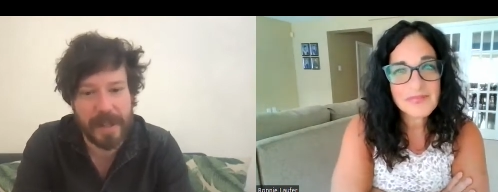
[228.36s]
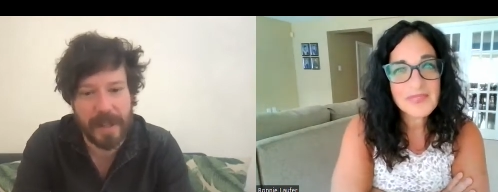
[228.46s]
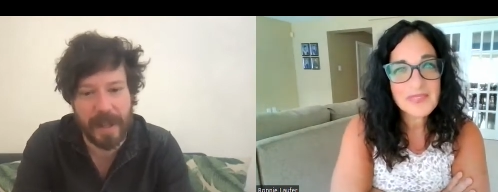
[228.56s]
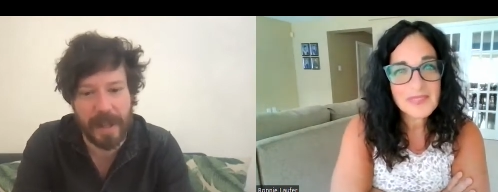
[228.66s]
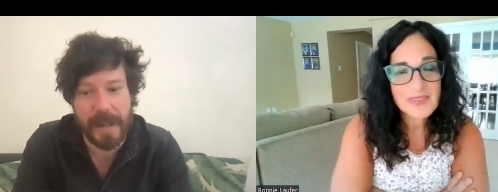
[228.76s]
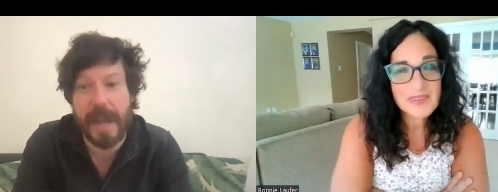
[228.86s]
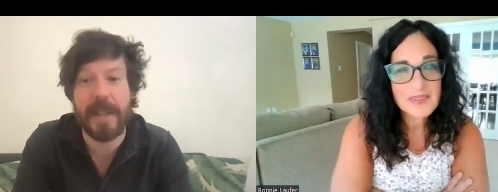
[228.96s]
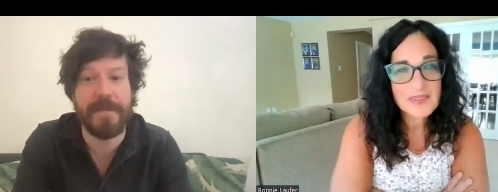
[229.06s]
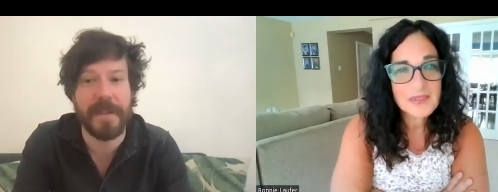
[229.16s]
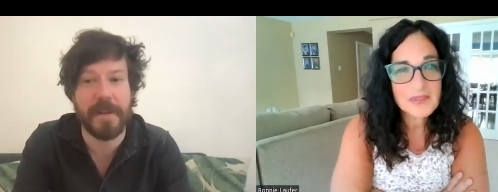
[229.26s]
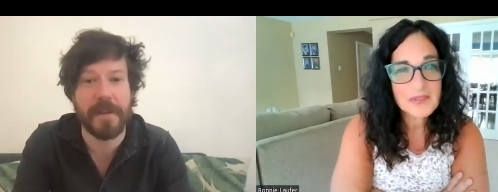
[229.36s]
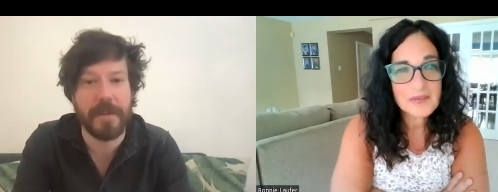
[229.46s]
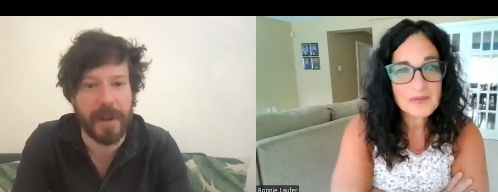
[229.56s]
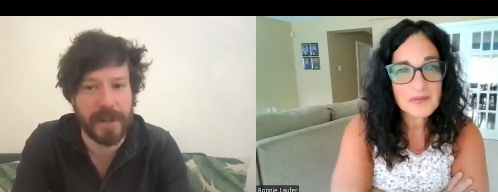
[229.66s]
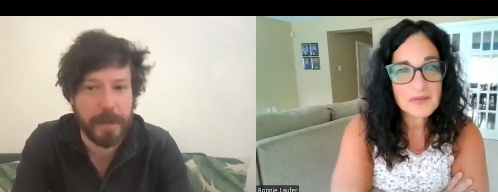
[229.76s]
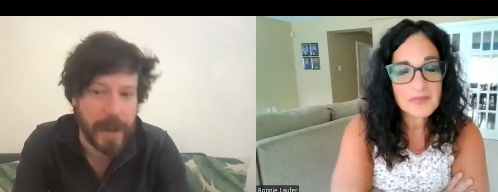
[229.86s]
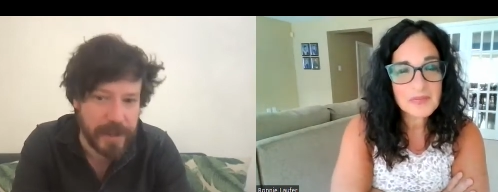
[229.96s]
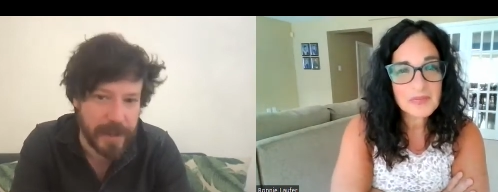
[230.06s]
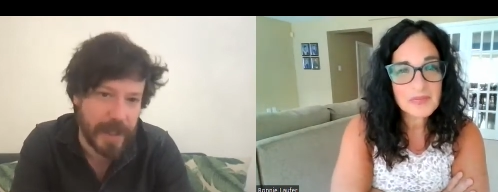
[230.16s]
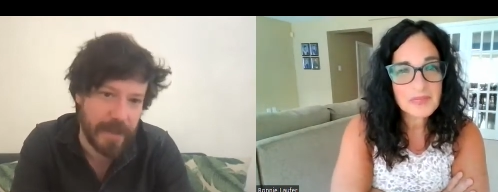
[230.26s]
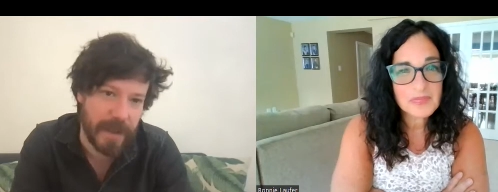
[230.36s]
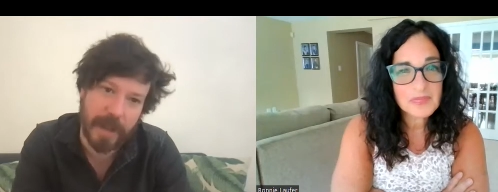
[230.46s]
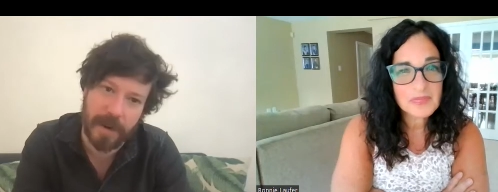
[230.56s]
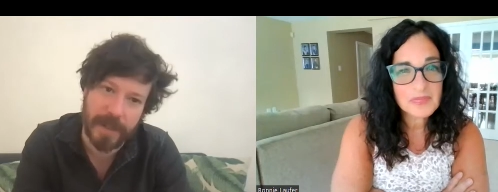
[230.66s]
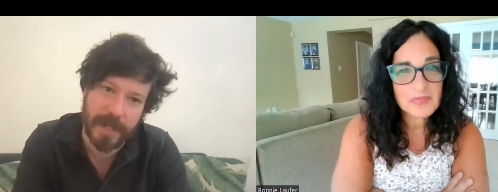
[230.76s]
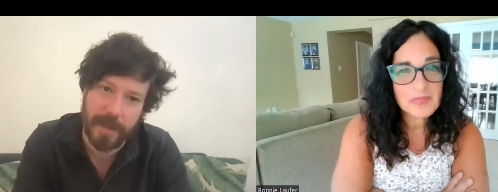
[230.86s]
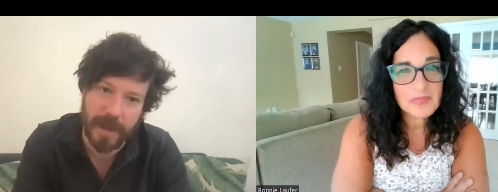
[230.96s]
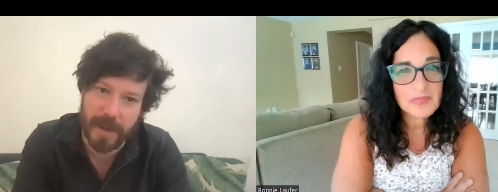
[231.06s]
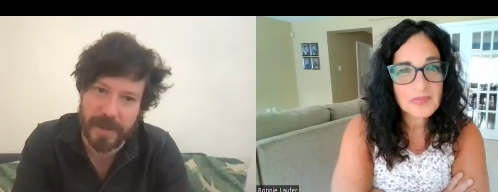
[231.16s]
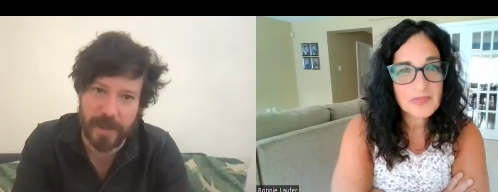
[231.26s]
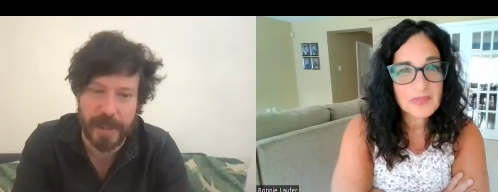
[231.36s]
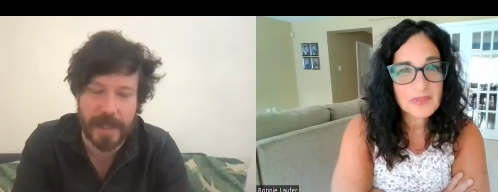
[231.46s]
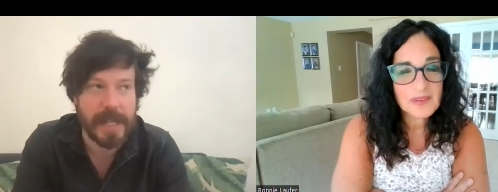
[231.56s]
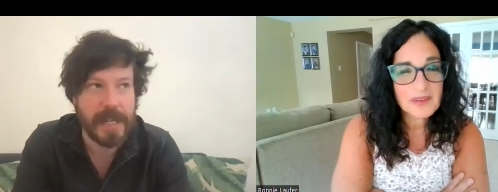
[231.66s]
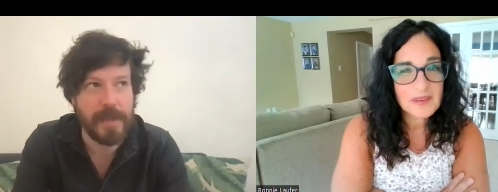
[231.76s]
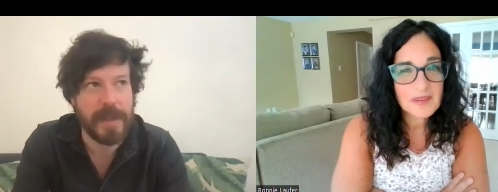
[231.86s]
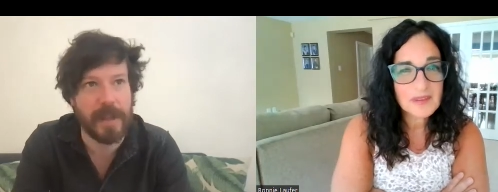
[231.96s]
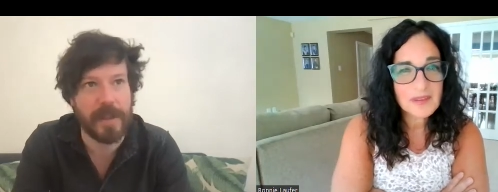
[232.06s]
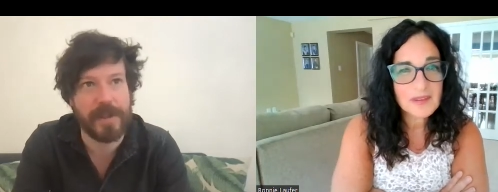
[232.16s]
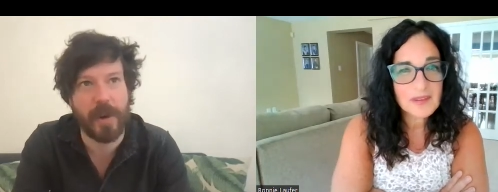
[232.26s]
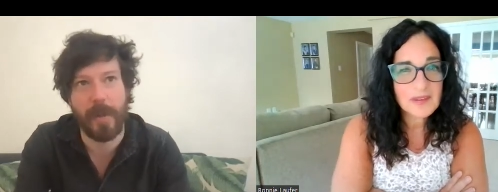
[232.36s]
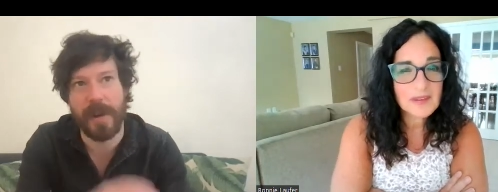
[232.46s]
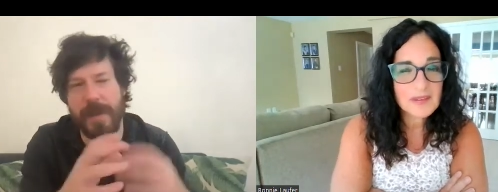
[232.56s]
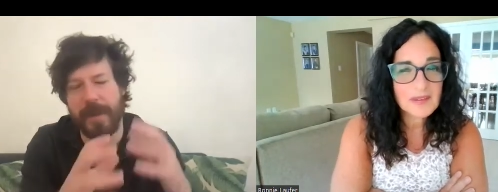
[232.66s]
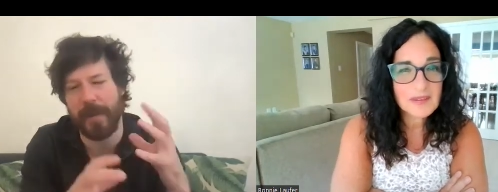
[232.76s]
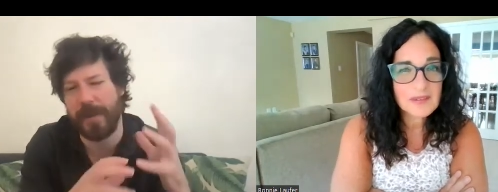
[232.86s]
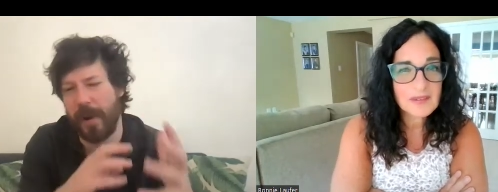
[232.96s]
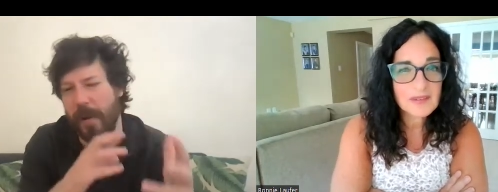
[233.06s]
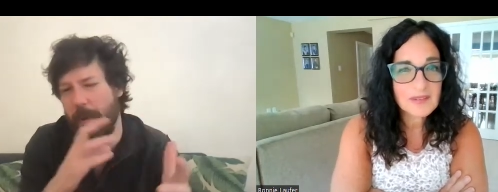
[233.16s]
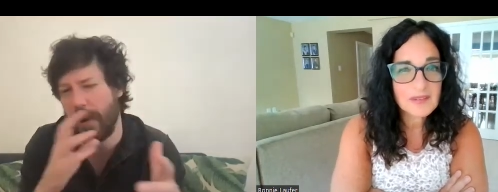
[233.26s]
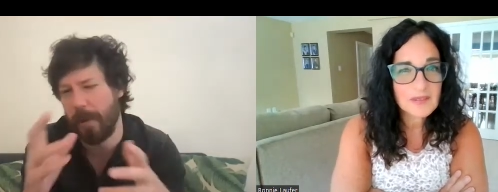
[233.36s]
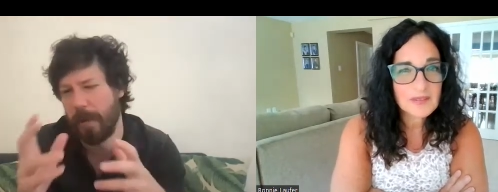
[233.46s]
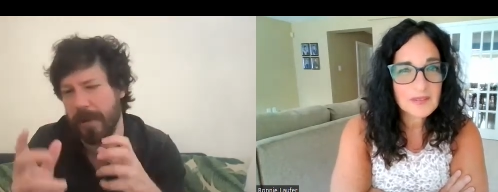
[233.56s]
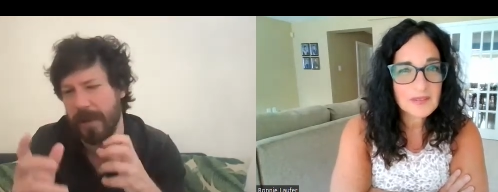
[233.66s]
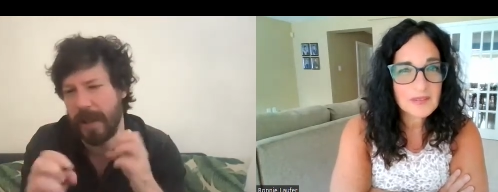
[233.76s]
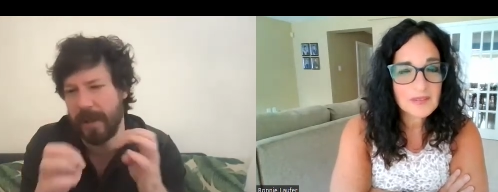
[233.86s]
Speaker 1: uh, in any field, but especially in the entertainment industry, because so many people don't want to.